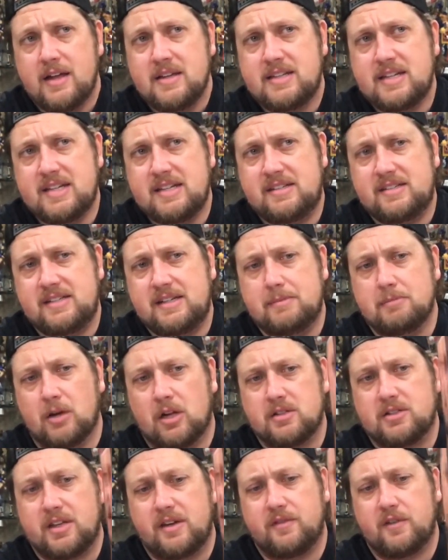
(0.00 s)
DC
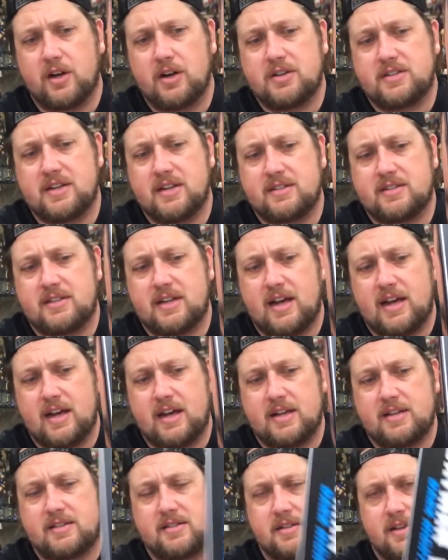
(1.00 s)
Multiverse, it
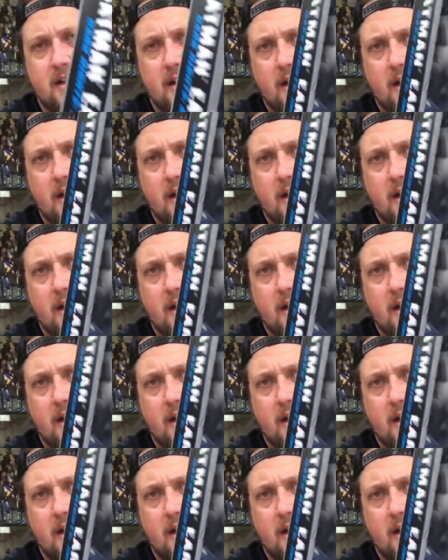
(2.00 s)
says.